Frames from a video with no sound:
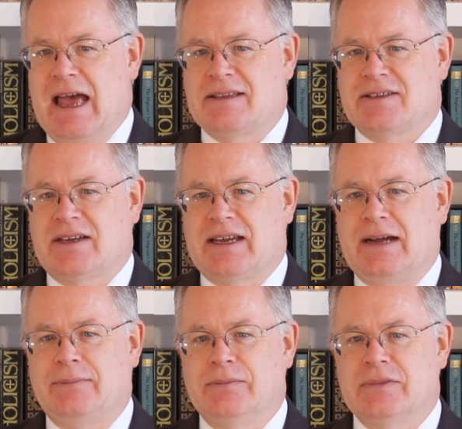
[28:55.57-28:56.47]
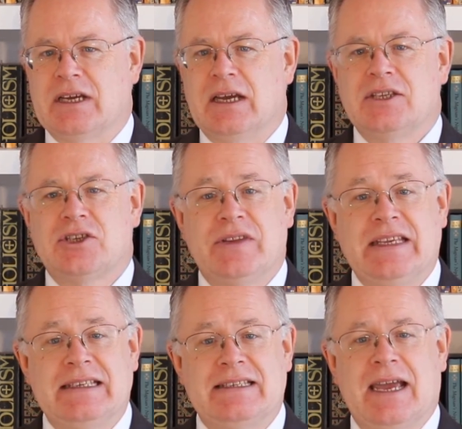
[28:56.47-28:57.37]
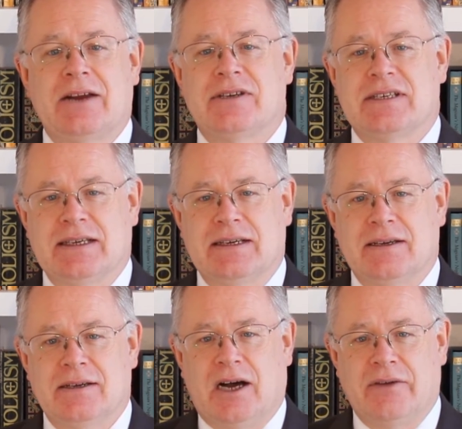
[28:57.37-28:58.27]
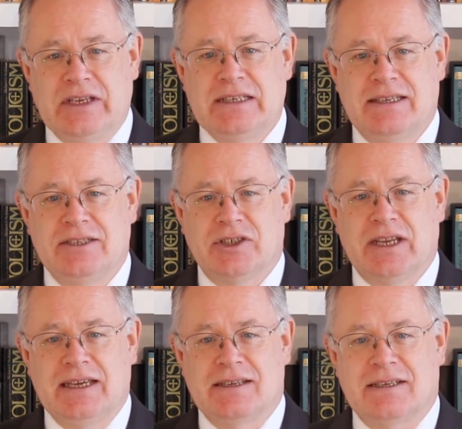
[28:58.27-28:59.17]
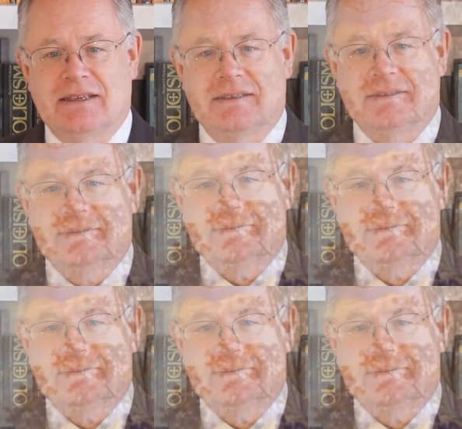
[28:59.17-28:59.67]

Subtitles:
has succumbed to the integrity of indigeneity.